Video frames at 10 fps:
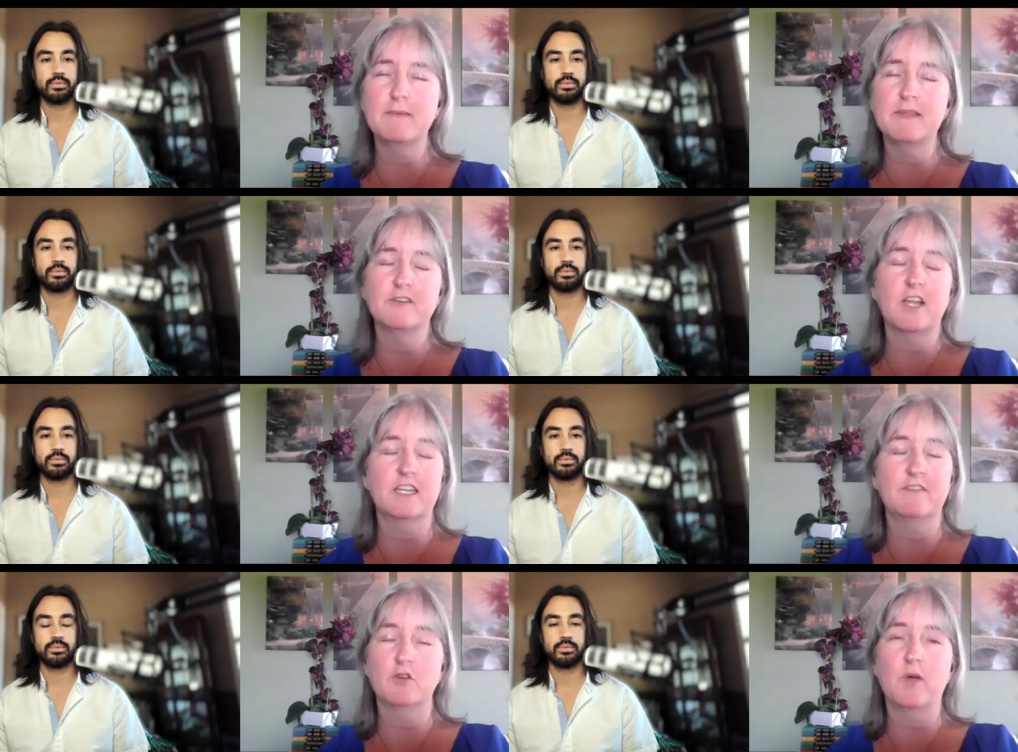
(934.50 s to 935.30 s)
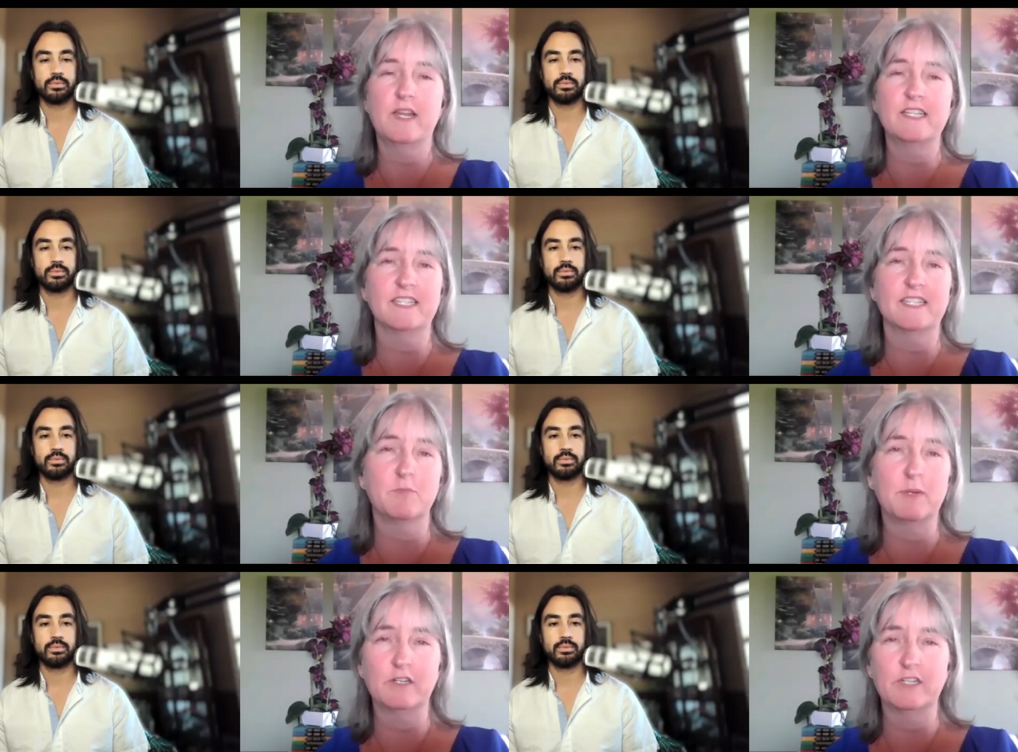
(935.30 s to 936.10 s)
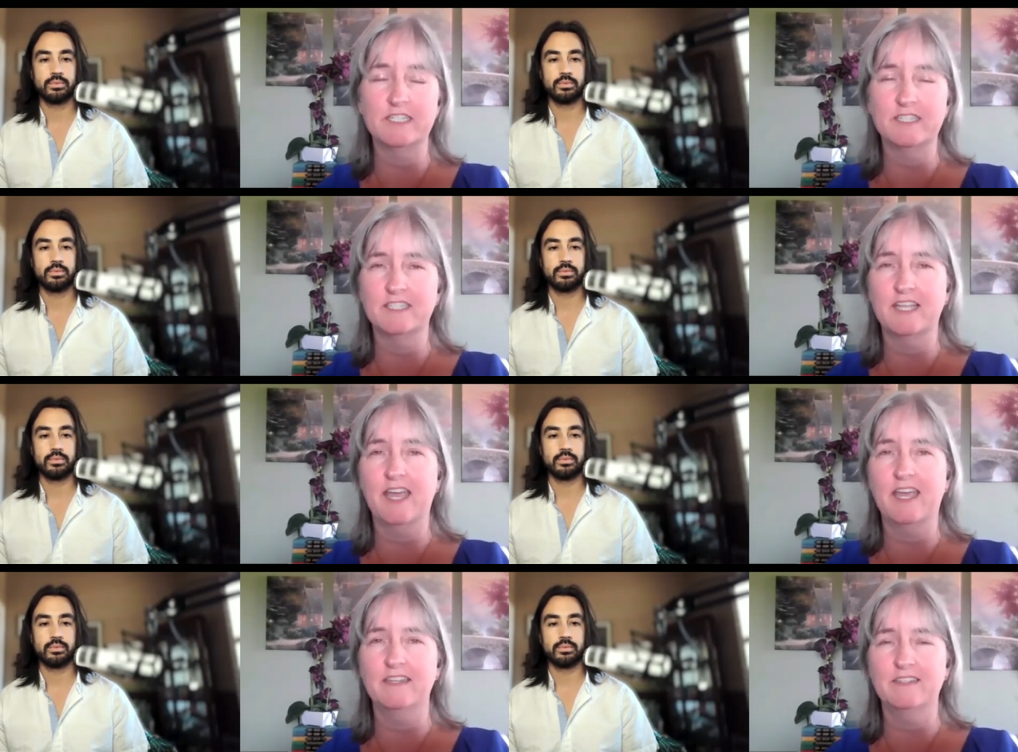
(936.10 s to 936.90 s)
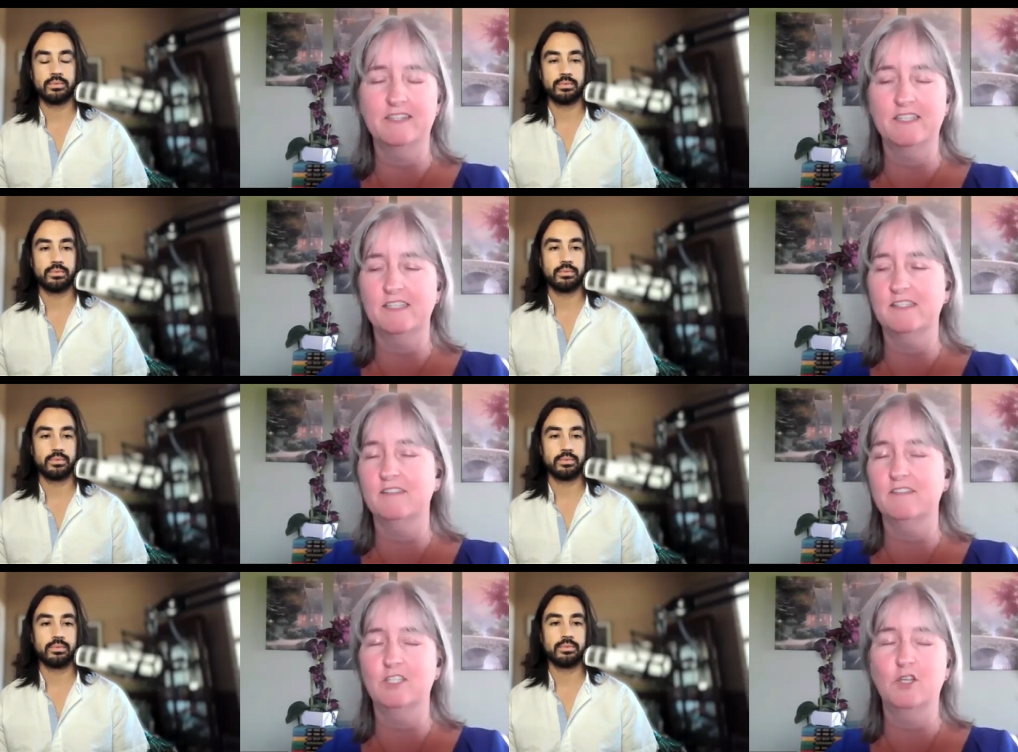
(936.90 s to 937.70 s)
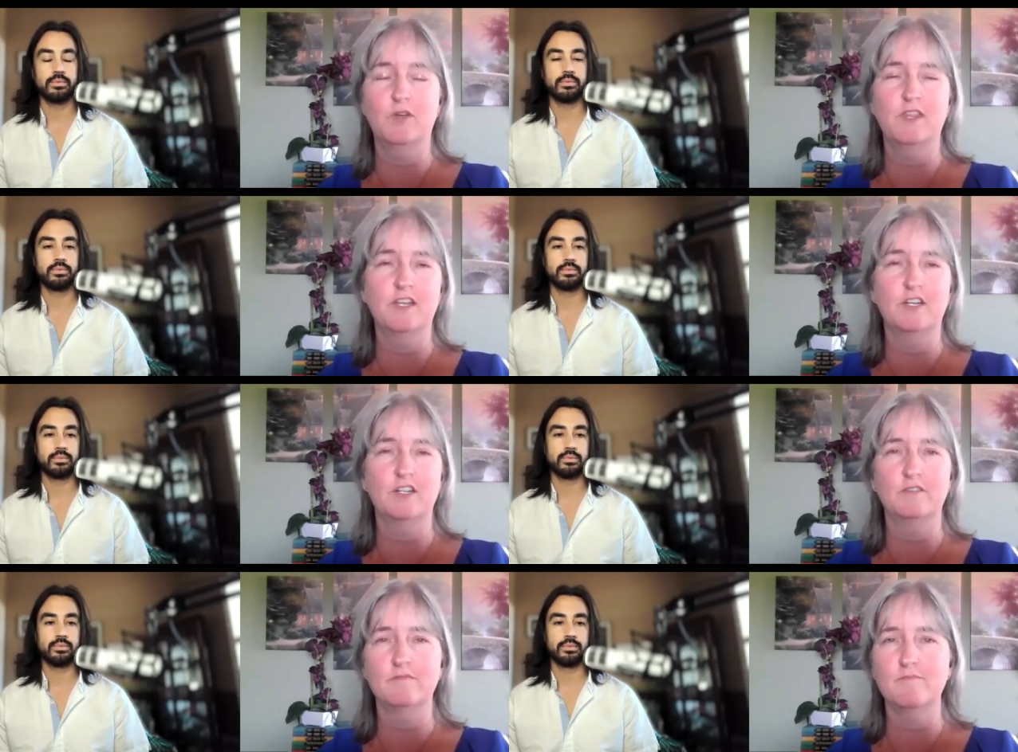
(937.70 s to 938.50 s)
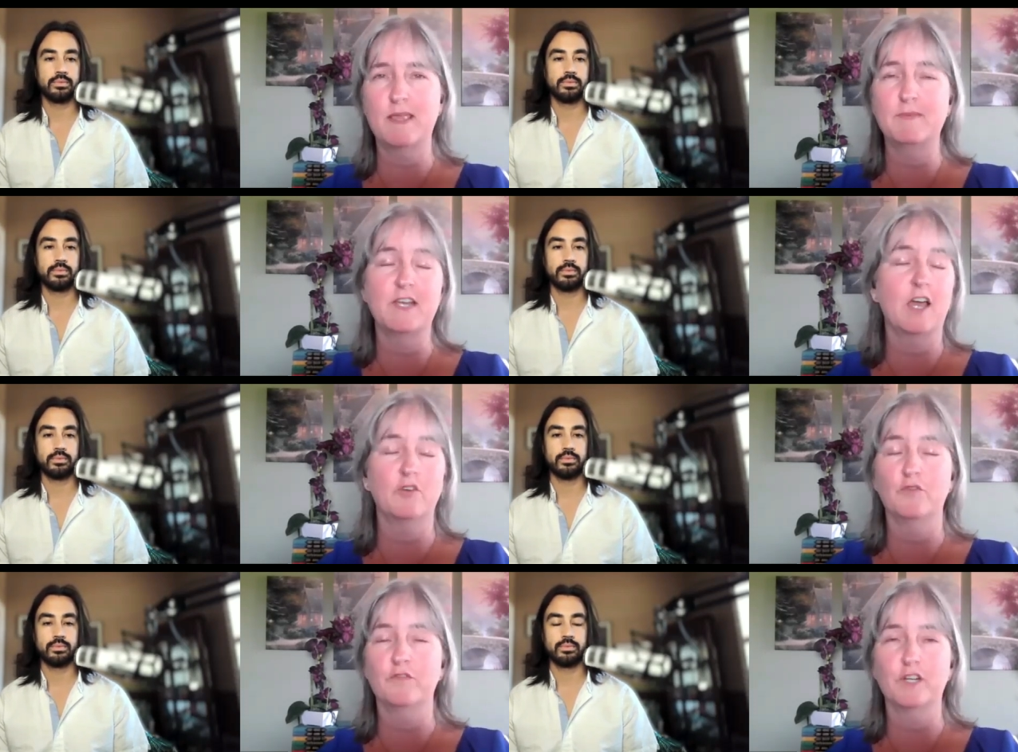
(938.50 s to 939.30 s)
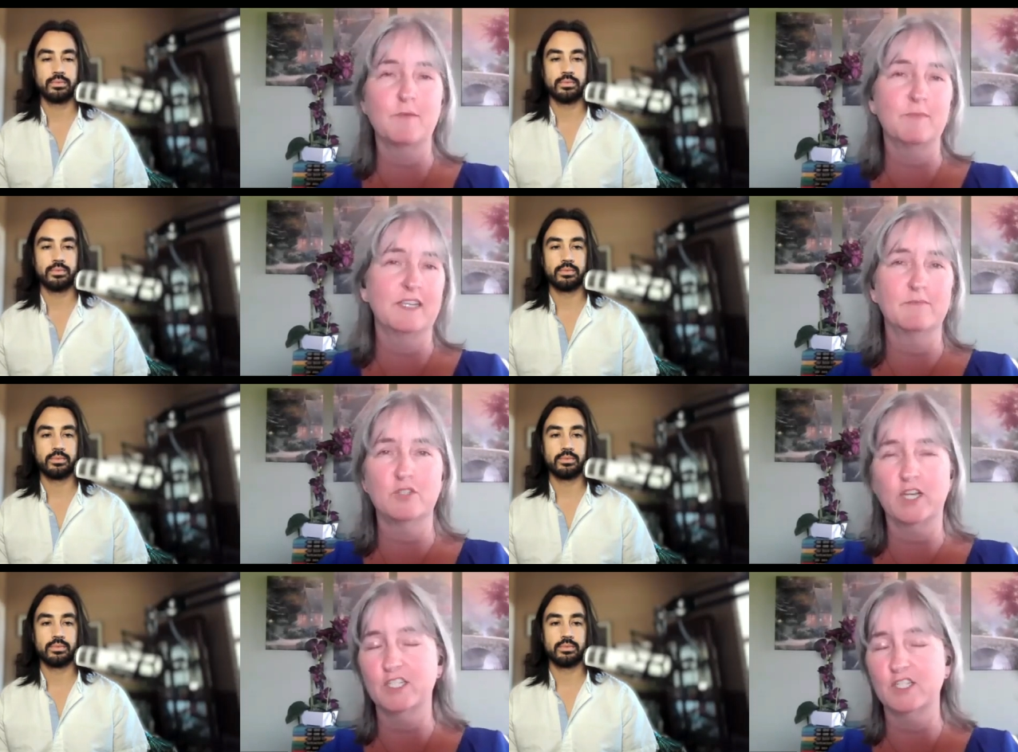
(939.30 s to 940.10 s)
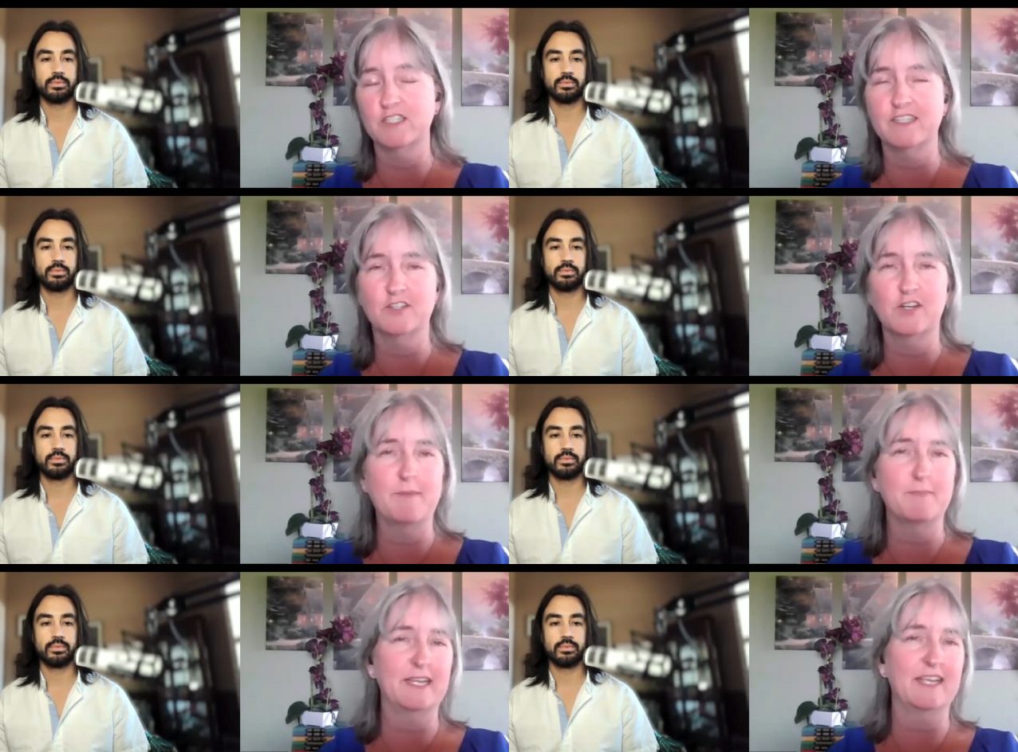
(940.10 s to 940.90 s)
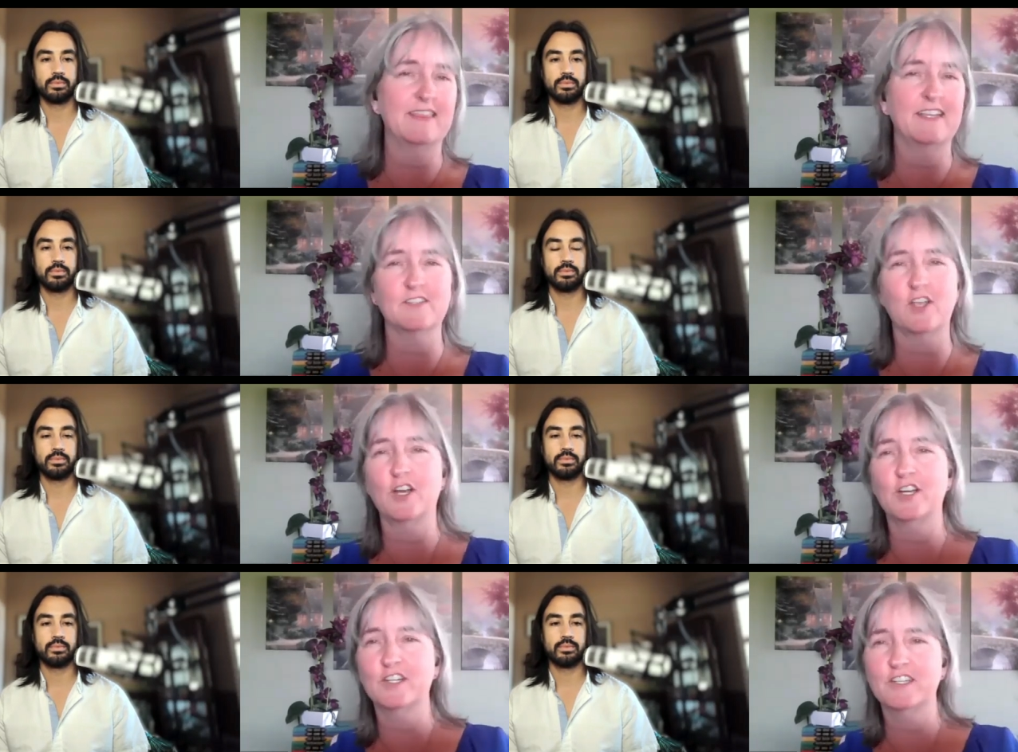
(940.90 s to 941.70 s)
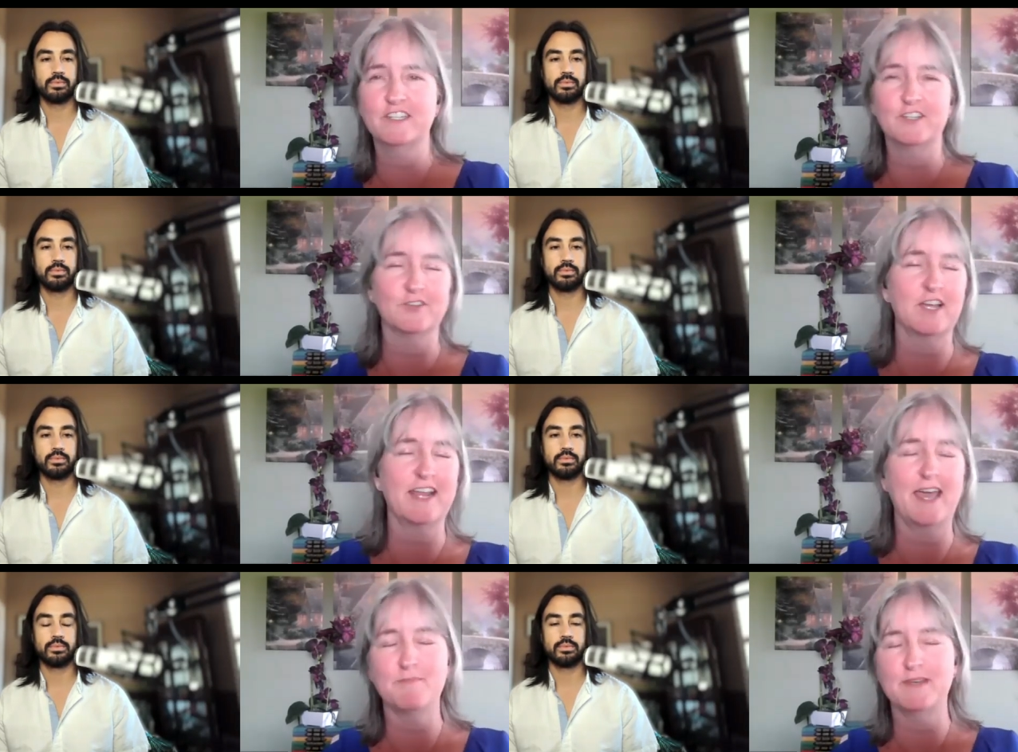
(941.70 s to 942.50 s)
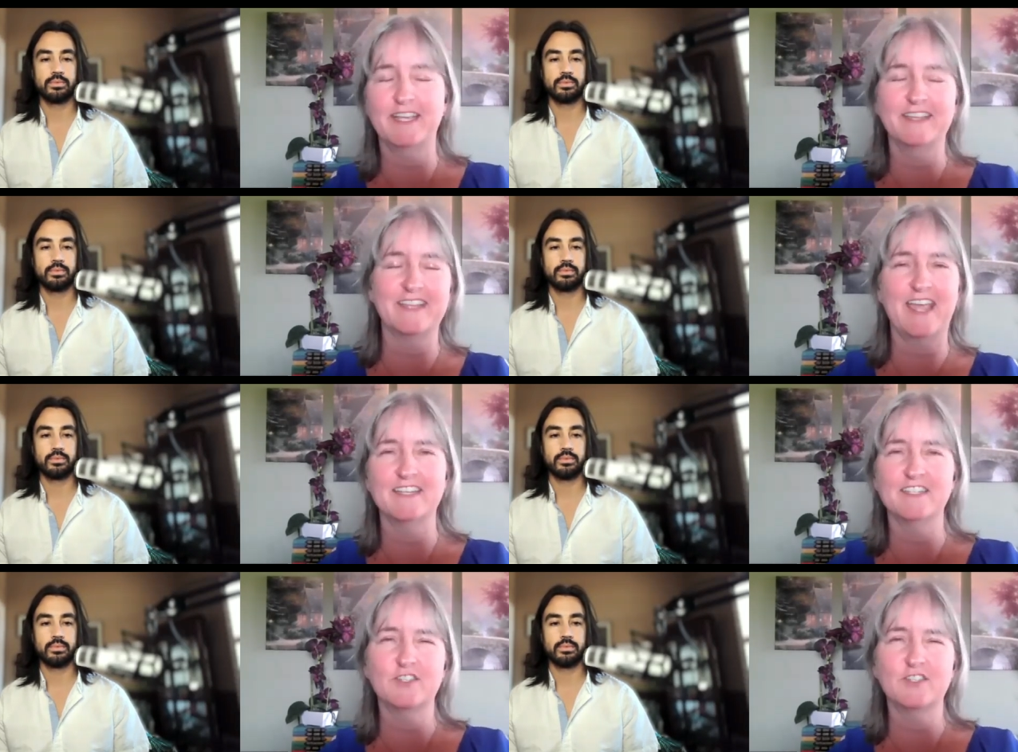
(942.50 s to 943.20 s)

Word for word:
Speaker 1: maybe they're not even quite as experienced at this, you know, and they're maybe not overcoming objections as they're happening and things are, you know, kind of happening at the end.